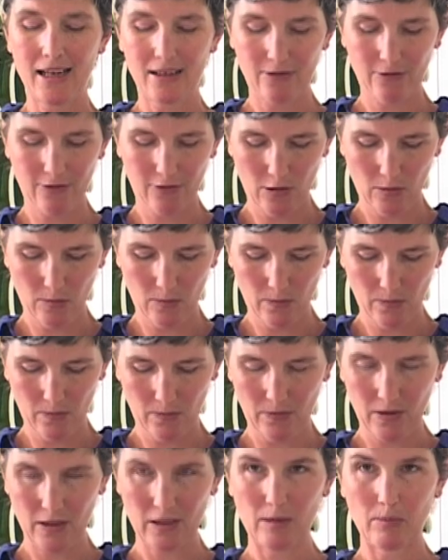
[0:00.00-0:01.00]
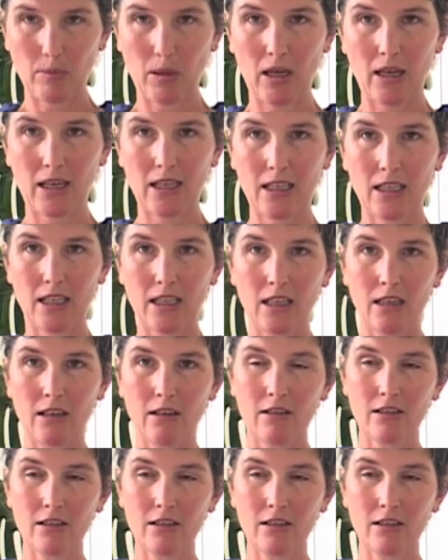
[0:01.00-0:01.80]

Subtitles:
from the spine here.